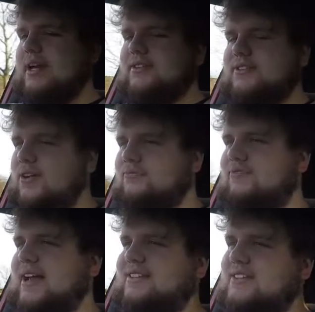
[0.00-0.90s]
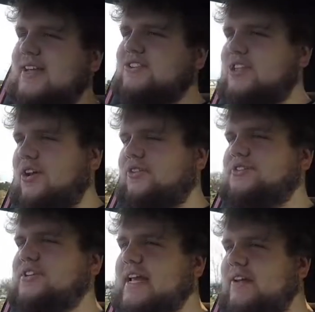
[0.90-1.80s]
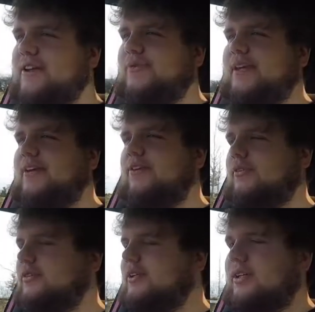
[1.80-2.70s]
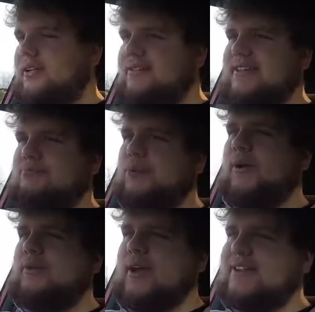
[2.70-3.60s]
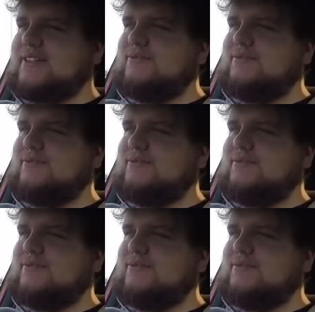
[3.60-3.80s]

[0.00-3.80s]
It's got red stitching on the steering wheel. It's in Boy Racer